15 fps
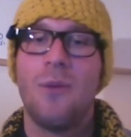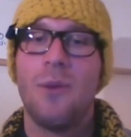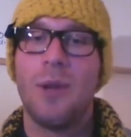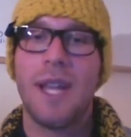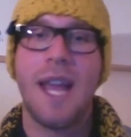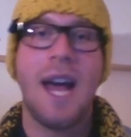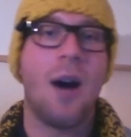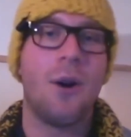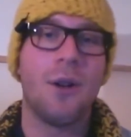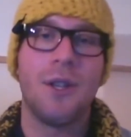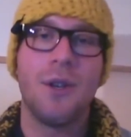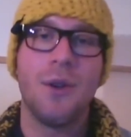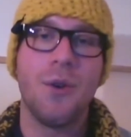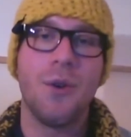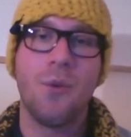really how
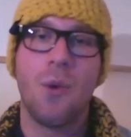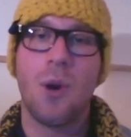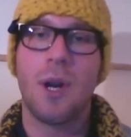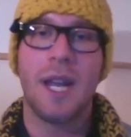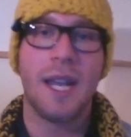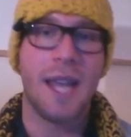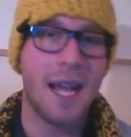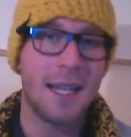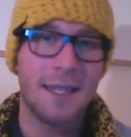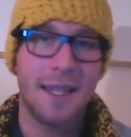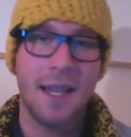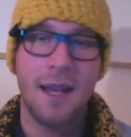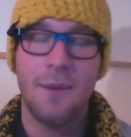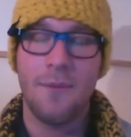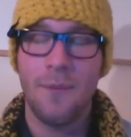to work against
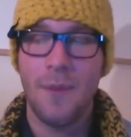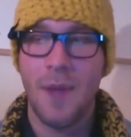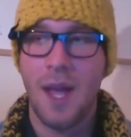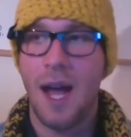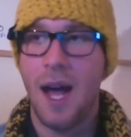them.